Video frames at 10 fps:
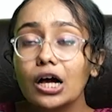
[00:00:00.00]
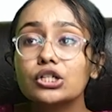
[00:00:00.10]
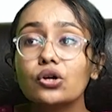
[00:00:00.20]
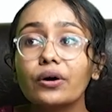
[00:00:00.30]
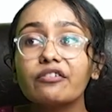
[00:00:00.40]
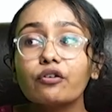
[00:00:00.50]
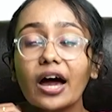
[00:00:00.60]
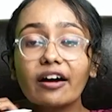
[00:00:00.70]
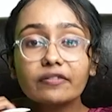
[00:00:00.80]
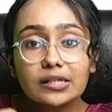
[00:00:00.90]
So if you
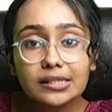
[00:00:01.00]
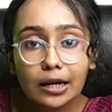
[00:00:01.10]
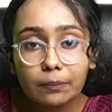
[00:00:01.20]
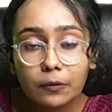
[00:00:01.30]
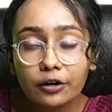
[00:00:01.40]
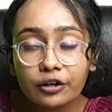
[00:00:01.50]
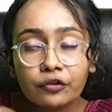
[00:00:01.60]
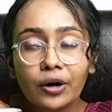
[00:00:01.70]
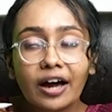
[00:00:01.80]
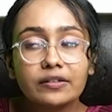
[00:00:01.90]
have the
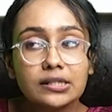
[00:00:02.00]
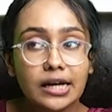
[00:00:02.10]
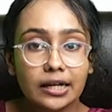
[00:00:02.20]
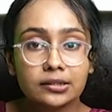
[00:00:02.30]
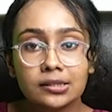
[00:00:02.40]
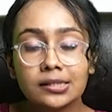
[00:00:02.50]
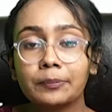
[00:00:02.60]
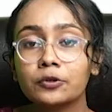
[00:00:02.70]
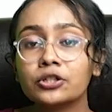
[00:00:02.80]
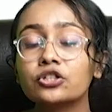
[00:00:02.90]
standard cell
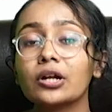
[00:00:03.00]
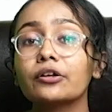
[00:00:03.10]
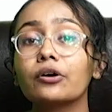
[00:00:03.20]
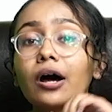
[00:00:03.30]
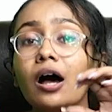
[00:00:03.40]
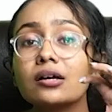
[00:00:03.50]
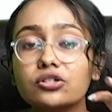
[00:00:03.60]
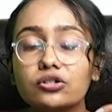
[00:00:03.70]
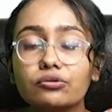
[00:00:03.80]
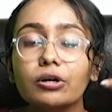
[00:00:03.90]
potential and you are
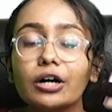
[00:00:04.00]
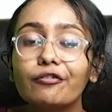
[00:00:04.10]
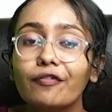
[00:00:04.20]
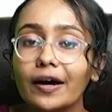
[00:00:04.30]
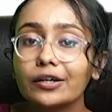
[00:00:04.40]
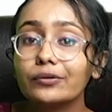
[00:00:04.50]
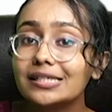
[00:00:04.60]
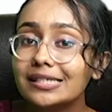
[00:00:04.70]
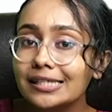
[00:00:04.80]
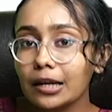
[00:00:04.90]
asked to find out the
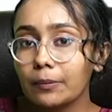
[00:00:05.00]
cell